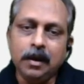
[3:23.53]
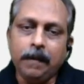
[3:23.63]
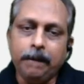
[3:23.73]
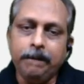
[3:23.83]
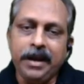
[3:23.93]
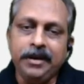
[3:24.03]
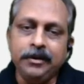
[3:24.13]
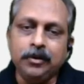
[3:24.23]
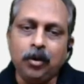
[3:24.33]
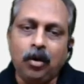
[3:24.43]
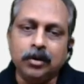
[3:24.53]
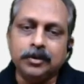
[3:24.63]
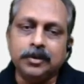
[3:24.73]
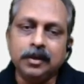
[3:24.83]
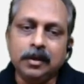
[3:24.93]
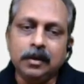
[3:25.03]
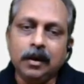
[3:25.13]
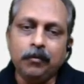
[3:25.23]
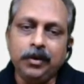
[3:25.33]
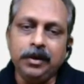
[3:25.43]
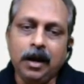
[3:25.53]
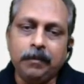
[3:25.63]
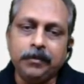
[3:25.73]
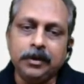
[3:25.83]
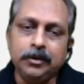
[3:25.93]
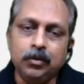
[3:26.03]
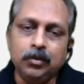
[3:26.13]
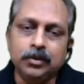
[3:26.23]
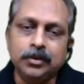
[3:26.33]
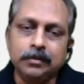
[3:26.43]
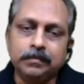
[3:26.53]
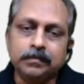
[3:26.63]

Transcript: Main clause, we have to use